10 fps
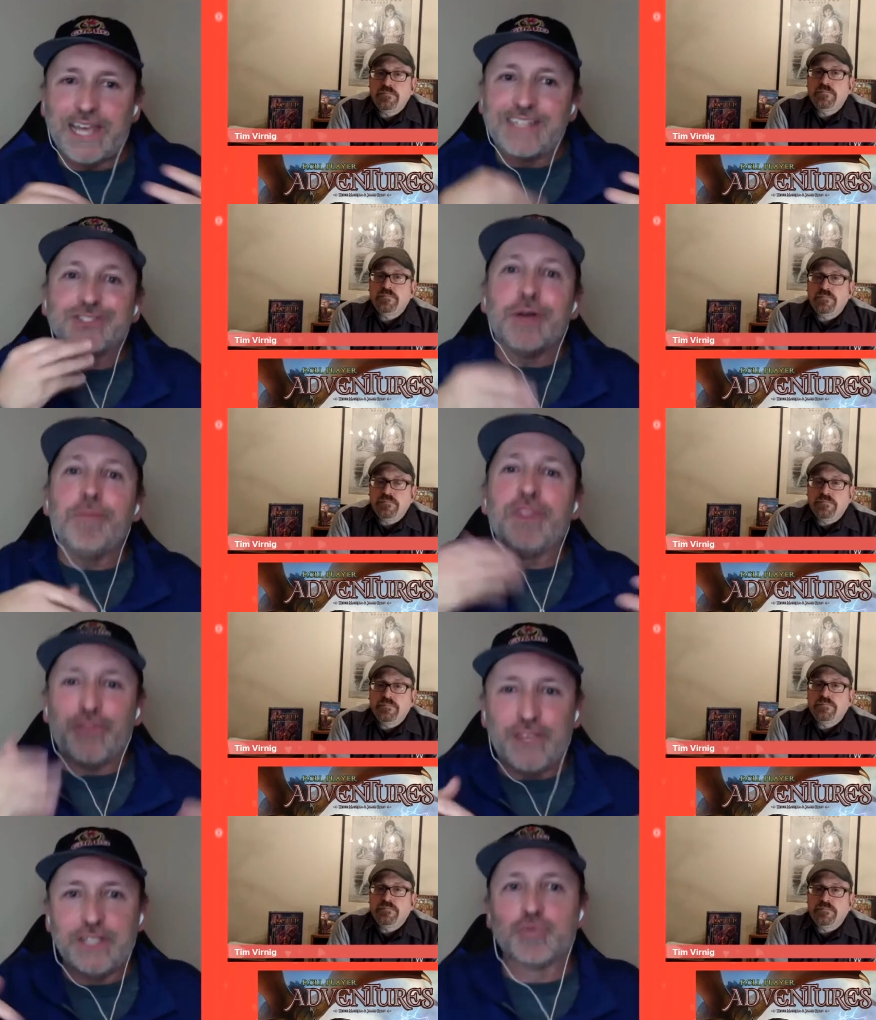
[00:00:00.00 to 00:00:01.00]
Speaker 1: like some of
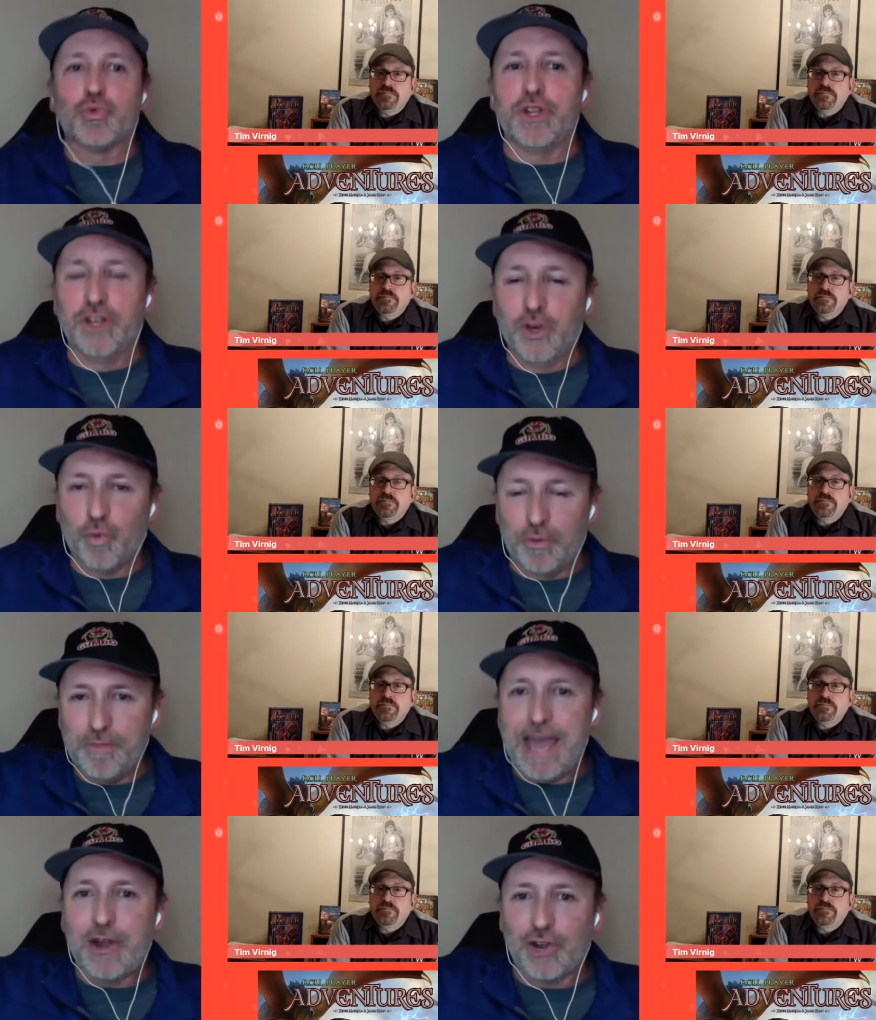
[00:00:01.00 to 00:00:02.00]
the things would,
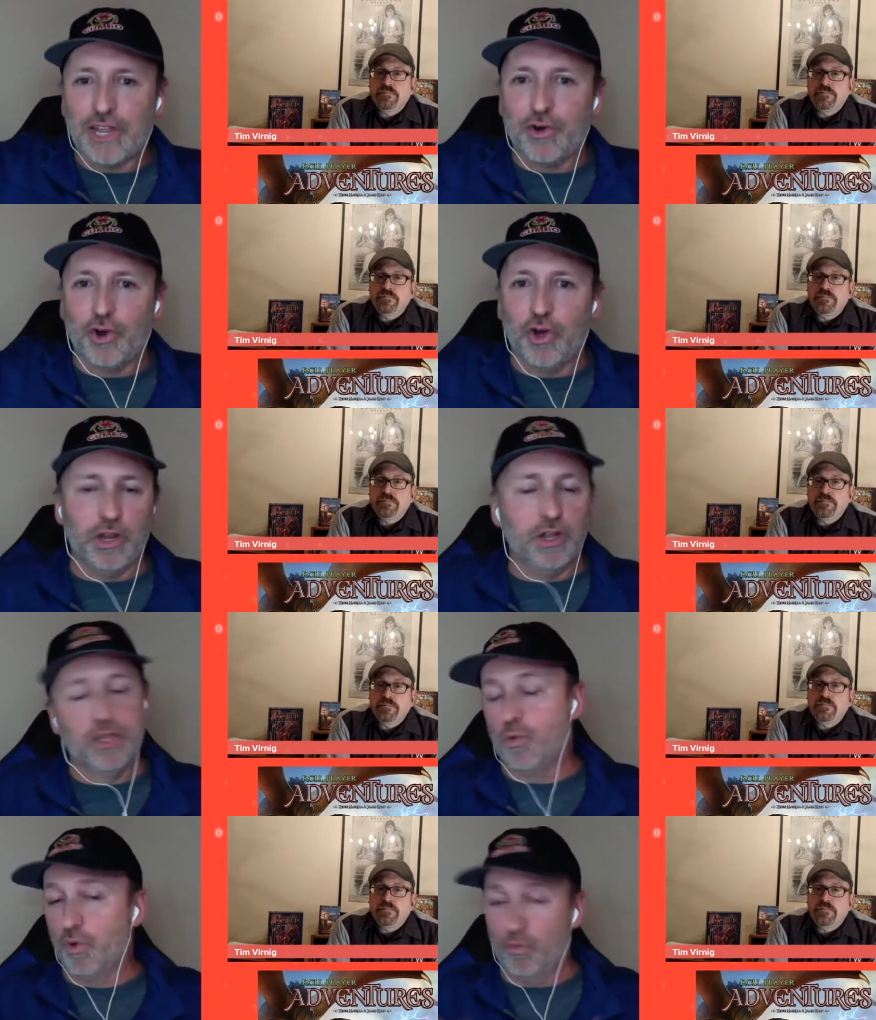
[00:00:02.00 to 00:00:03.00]
would matter later on.
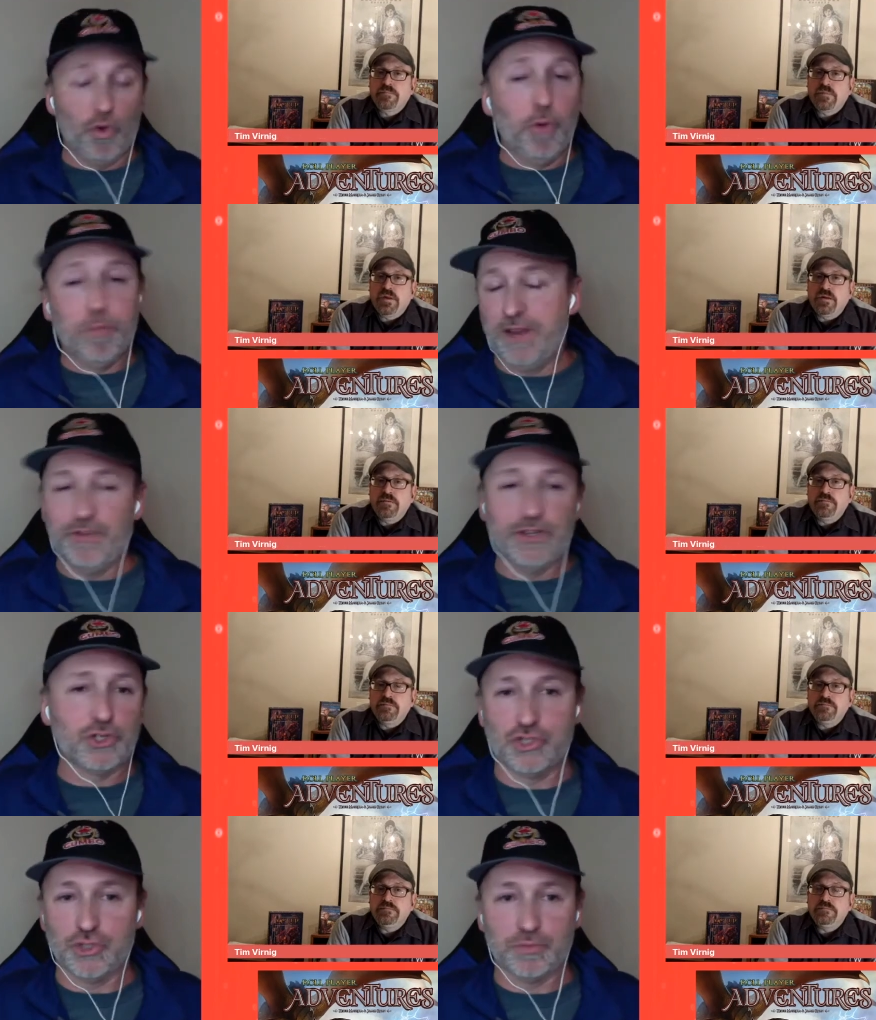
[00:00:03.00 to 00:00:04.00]
Well, Roll Play
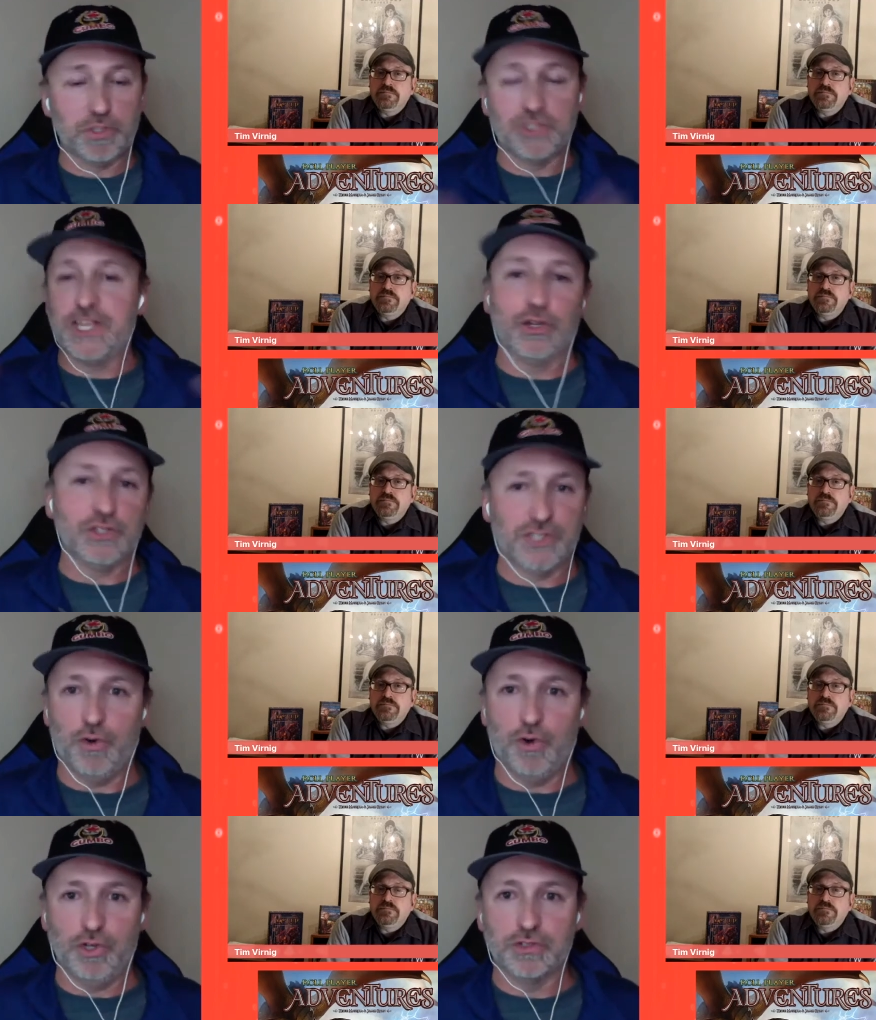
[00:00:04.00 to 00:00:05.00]
Adventures just puts that on
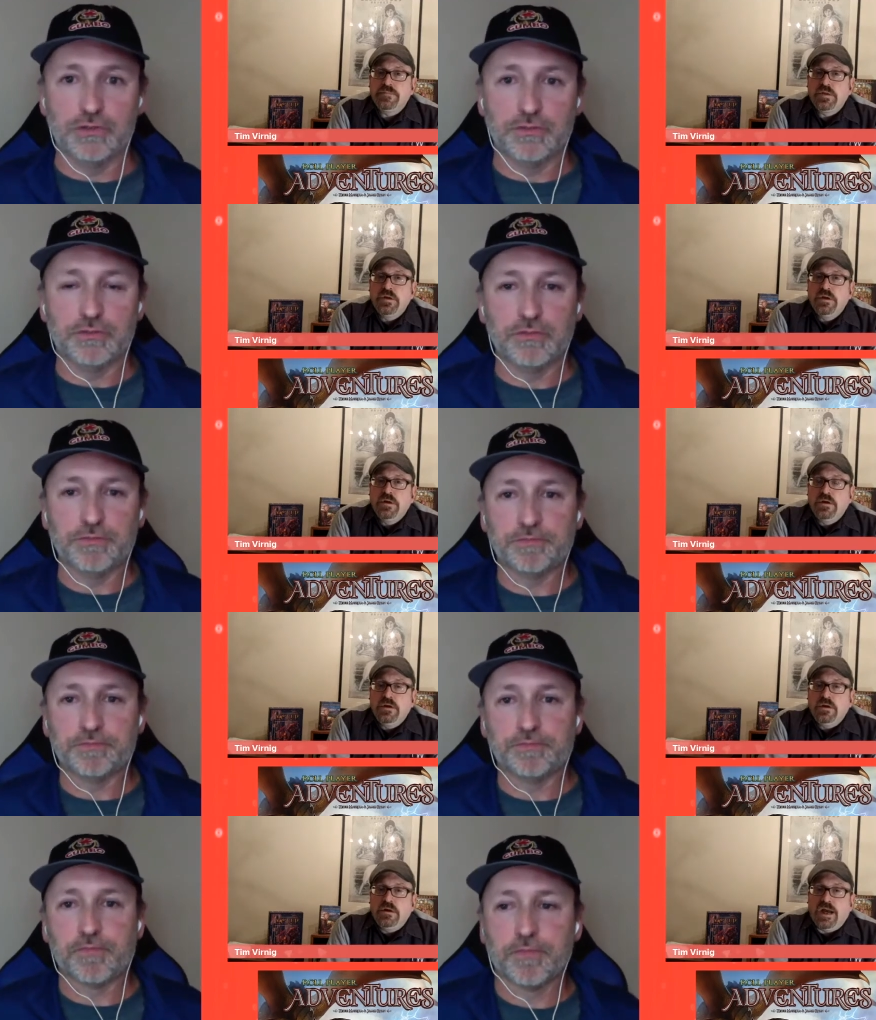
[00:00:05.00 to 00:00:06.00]
steroids.
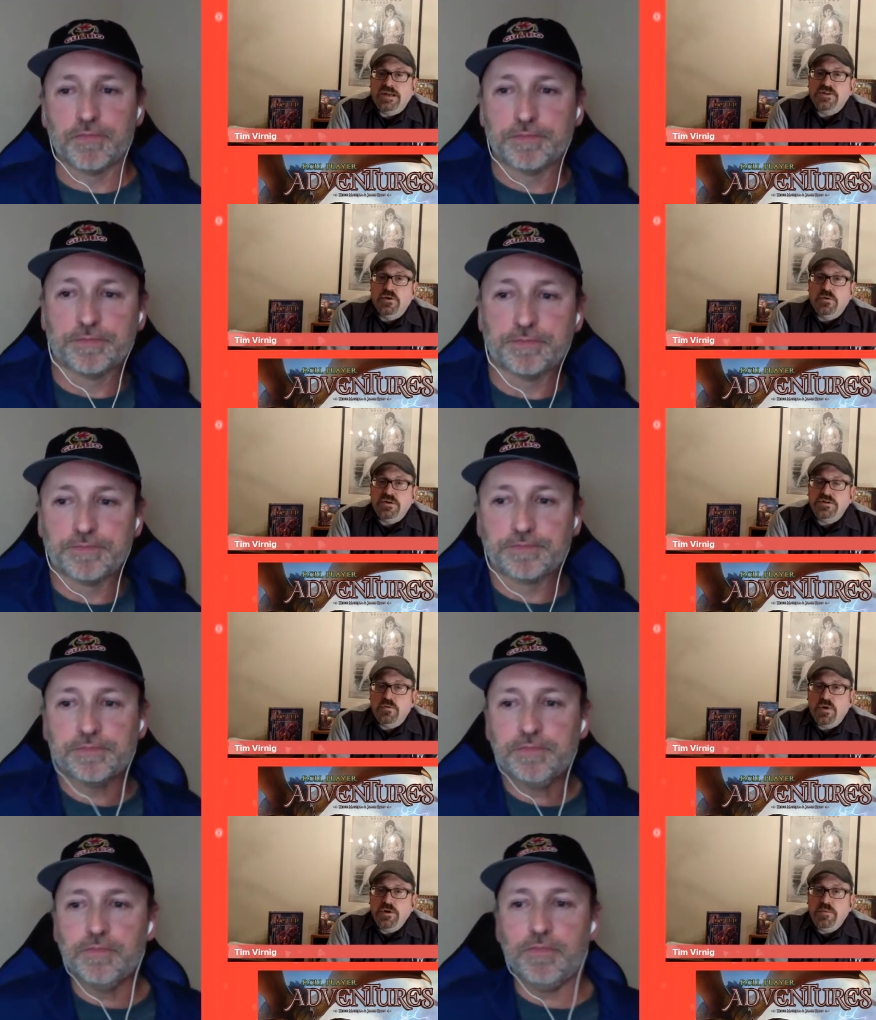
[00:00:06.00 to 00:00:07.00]
Speaker 2: Yeah, so
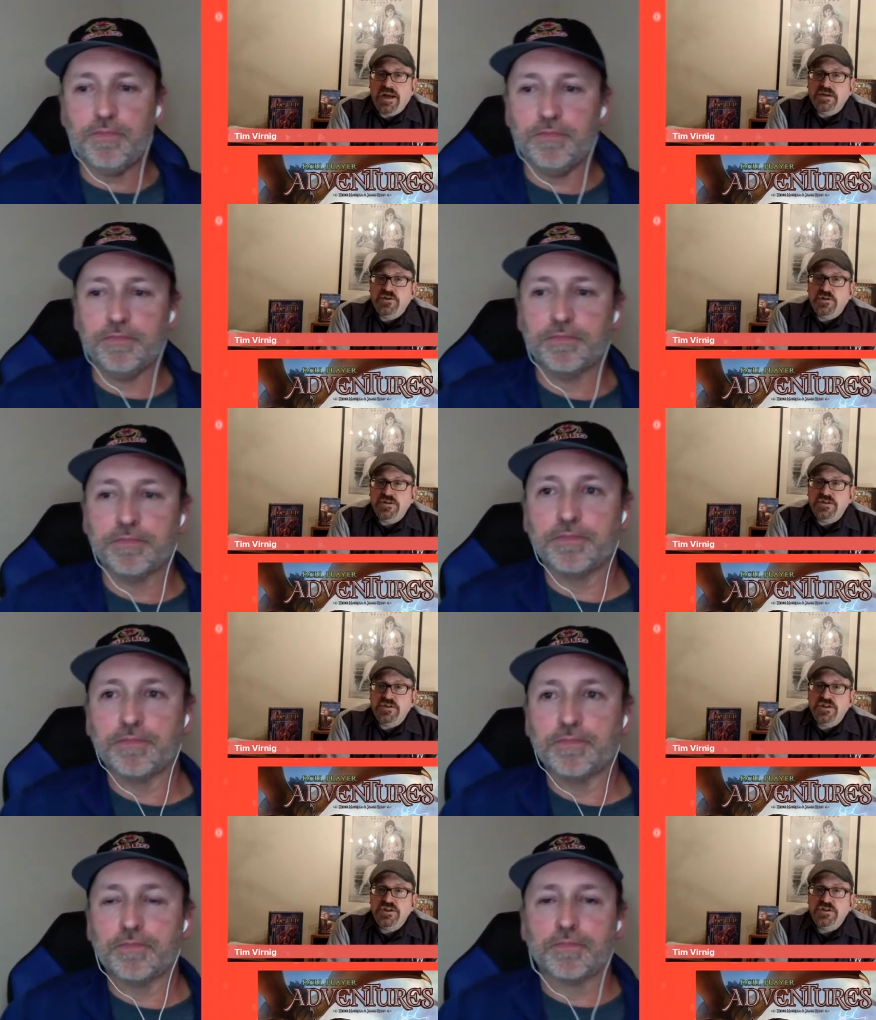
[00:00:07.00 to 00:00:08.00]
so when you make a certain
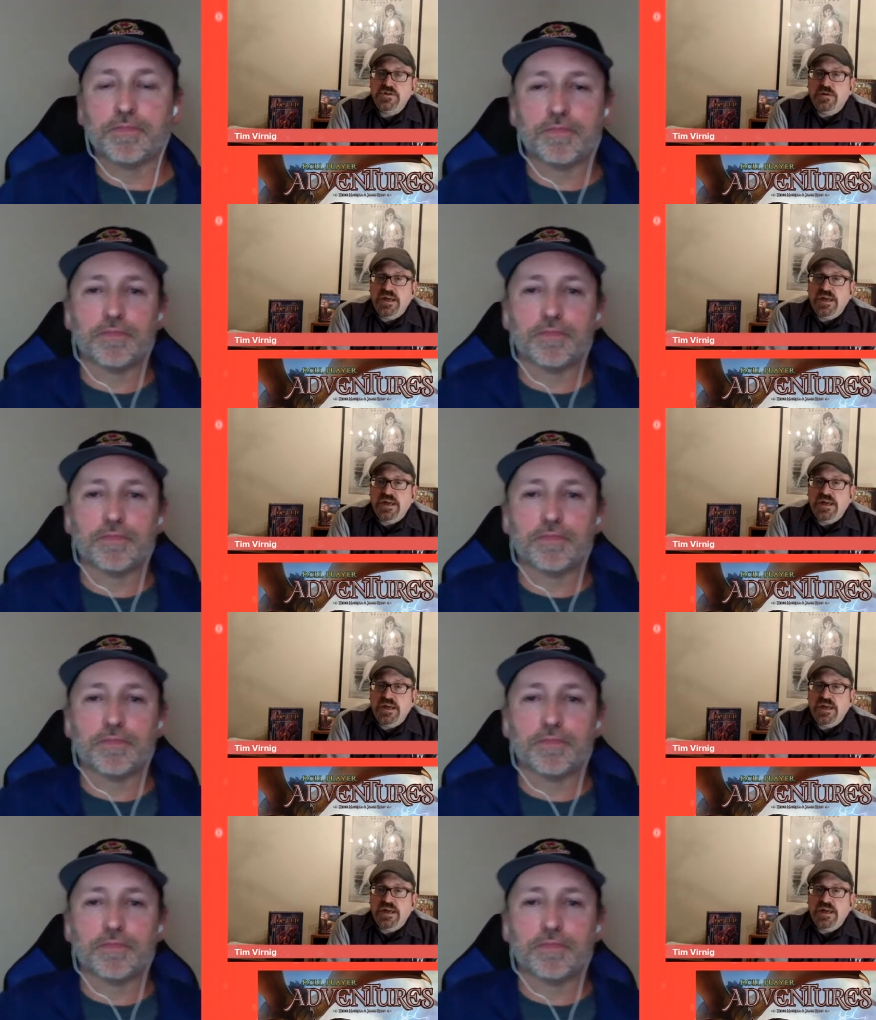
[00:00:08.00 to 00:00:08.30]
decision to